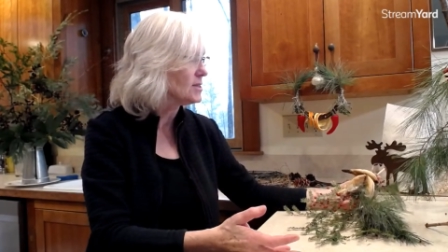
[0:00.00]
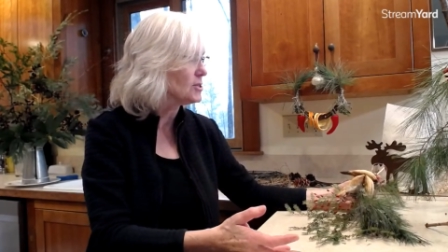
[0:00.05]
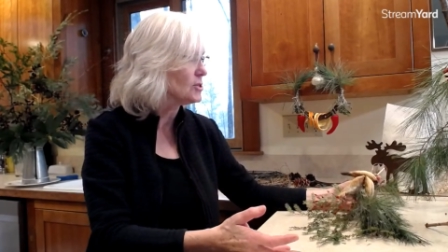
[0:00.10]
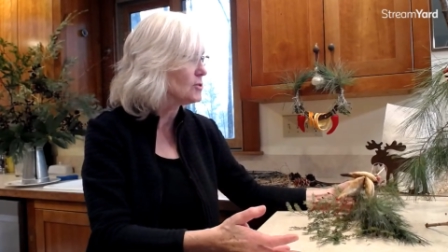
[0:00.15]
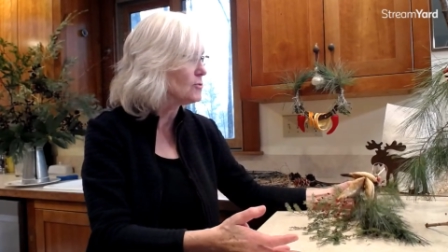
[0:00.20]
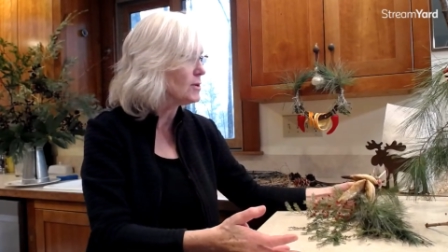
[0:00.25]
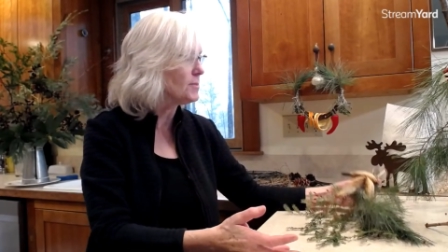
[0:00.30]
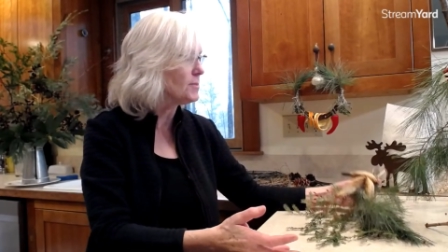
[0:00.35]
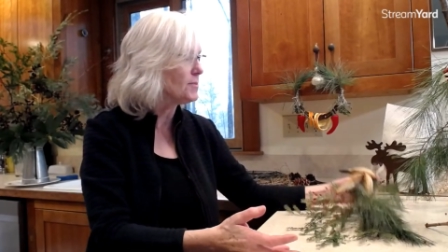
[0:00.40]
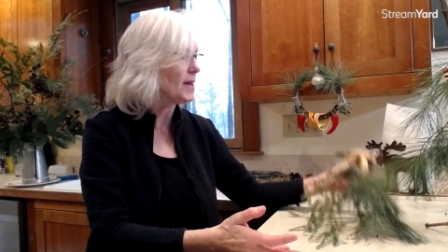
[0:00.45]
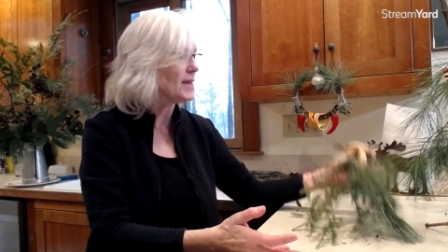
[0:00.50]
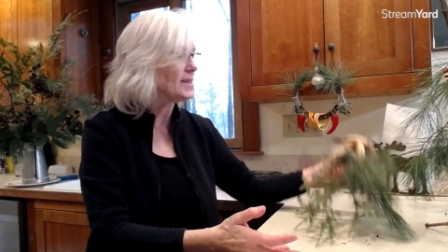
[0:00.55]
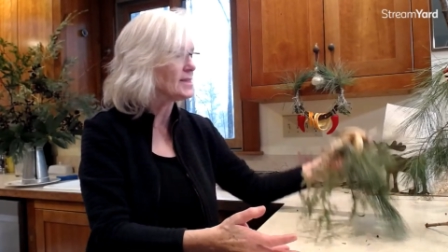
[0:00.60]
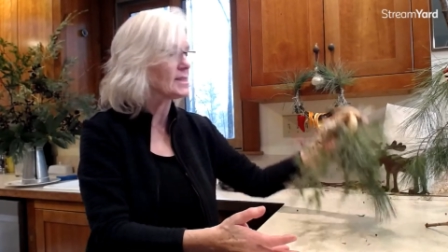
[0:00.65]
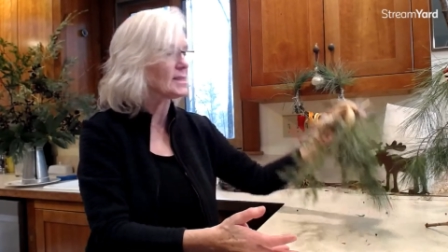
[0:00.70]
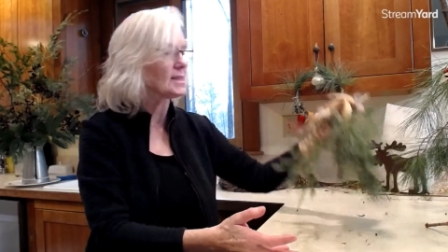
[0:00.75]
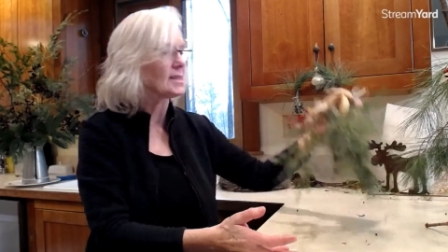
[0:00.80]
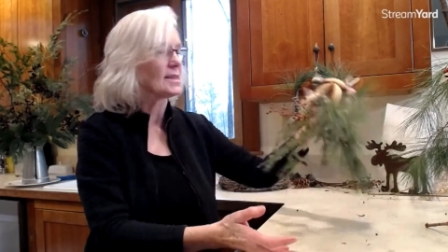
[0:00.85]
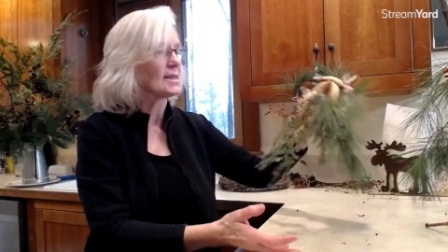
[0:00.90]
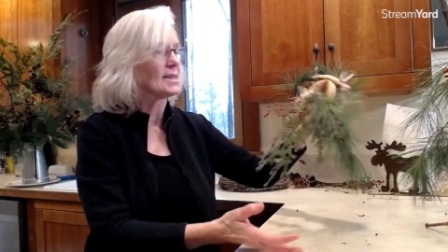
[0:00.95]
you would
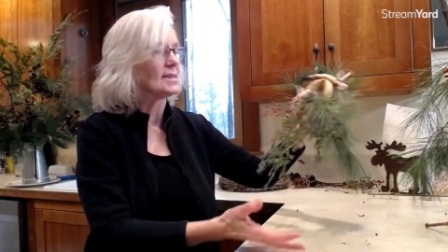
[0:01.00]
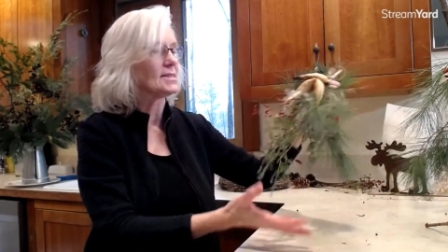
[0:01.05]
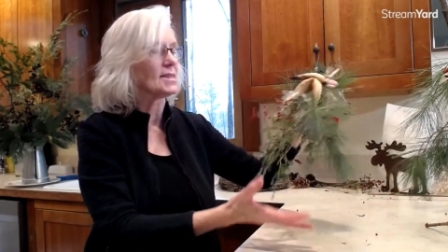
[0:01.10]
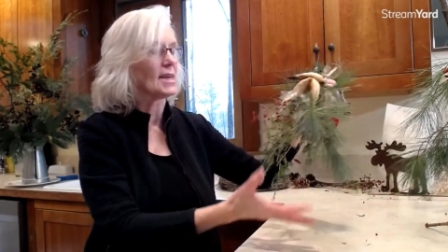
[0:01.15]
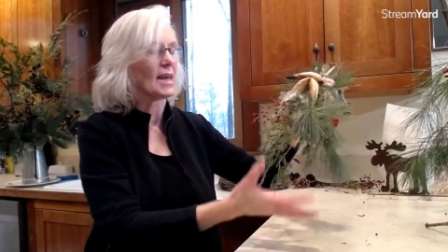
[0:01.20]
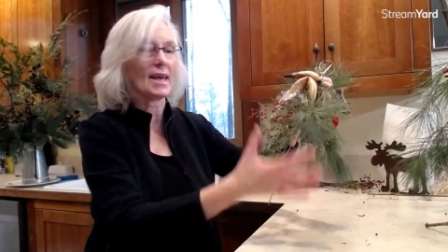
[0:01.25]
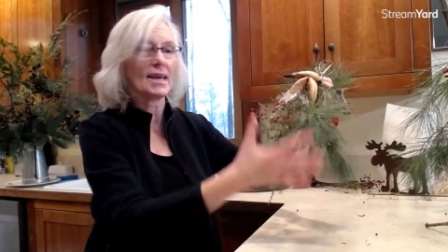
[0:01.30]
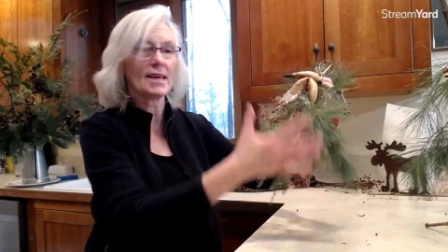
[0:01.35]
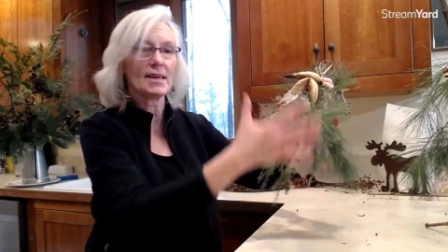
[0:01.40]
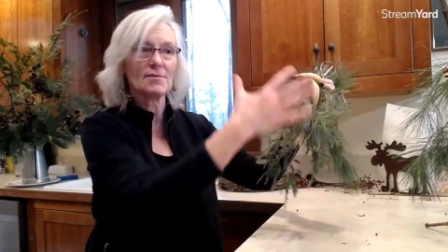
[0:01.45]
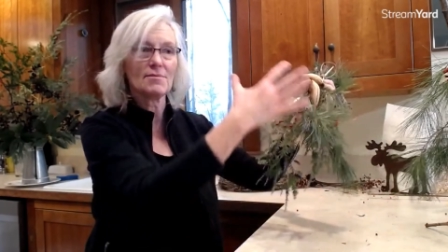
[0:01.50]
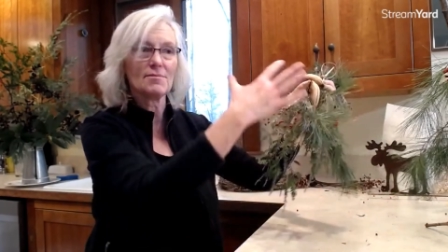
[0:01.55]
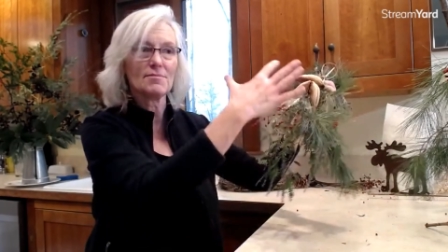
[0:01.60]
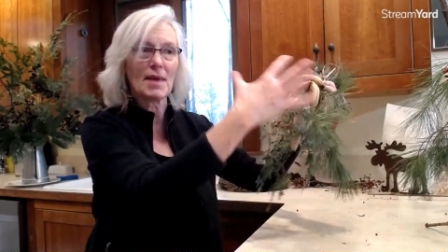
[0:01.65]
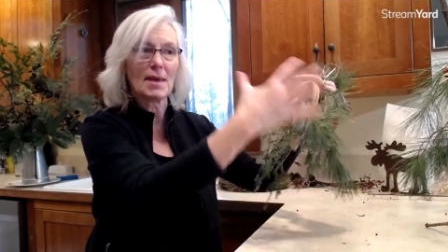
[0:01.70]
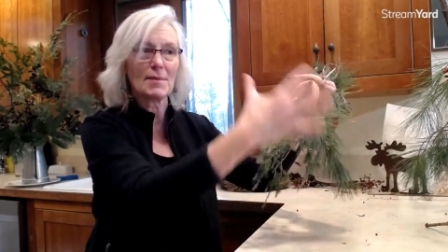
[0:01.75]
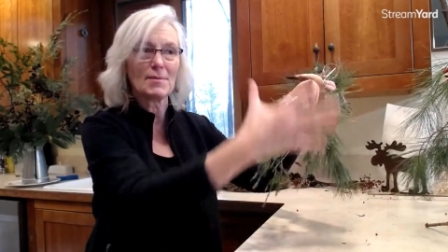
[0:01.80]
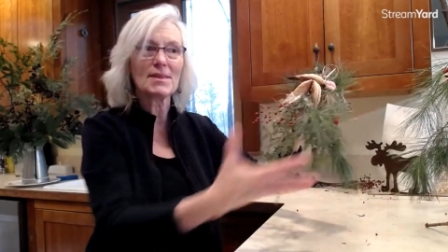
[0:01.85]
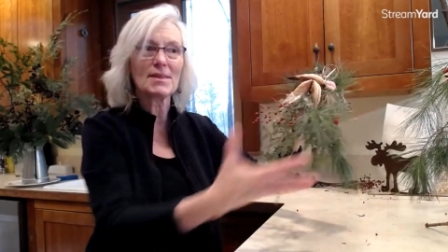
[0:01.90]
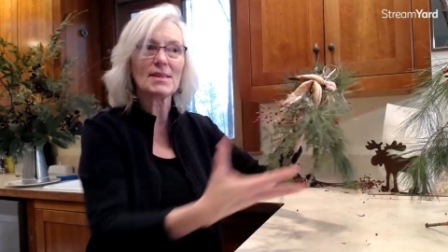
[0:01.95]
basically take
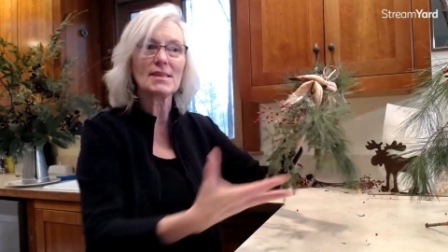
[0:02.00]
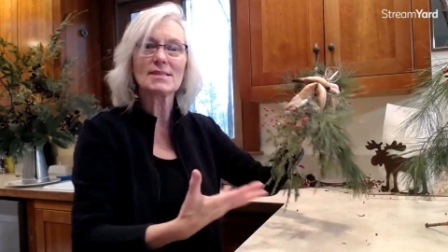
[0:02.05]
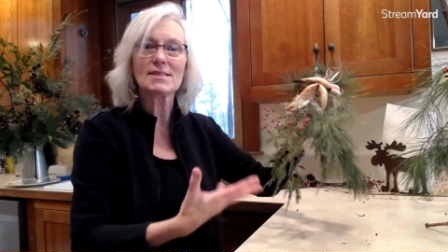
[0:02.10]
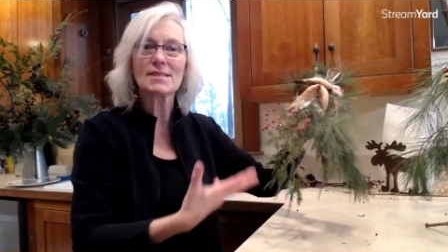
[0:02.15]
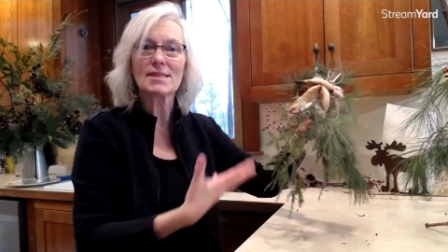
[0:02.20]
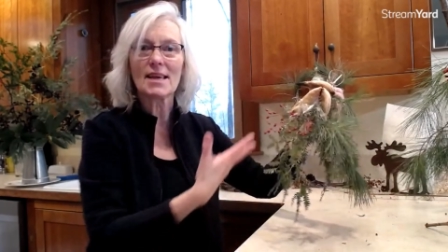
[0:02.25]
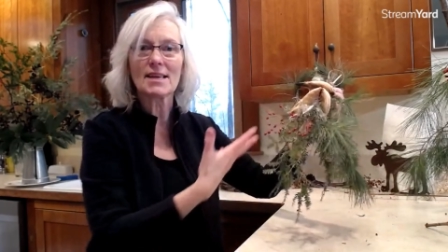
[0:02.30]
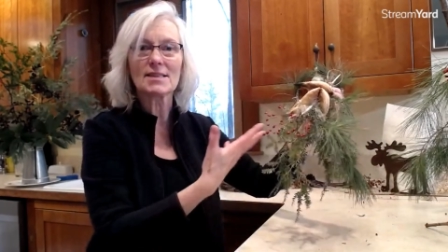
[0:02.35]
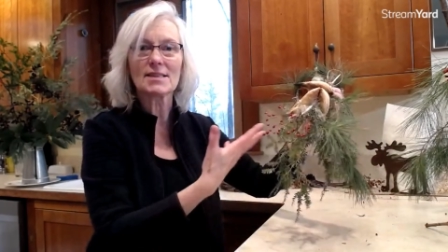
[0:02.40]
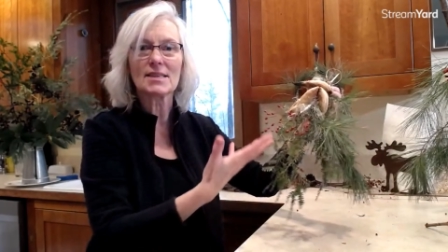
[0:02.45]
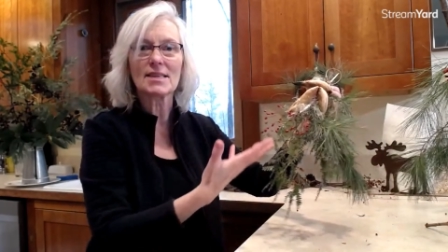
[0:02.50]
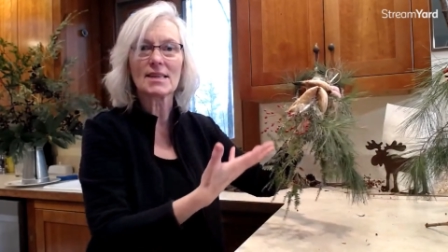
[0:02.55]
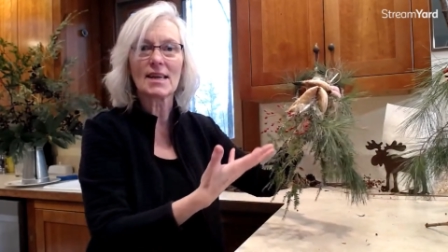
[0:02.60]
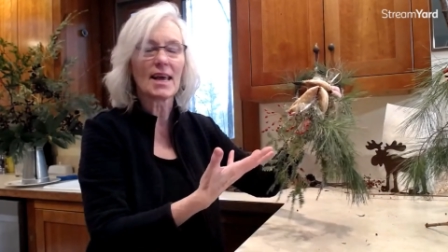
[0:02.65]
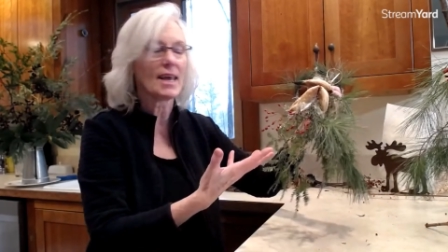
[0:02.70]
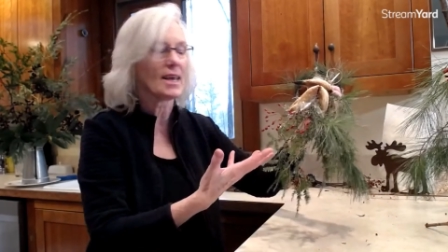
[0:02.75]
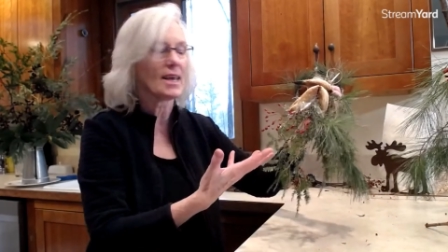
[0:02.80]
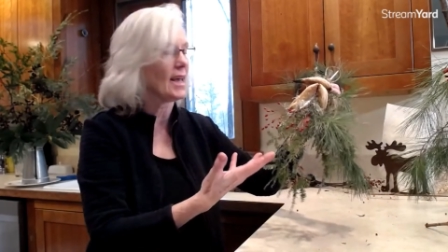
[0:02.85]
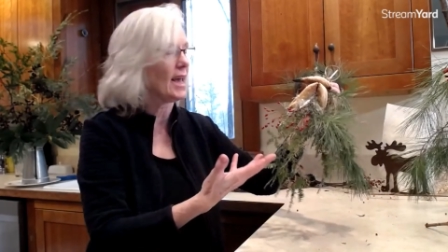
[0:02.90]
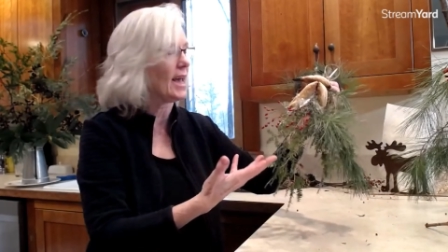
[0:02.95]
maybe these things that I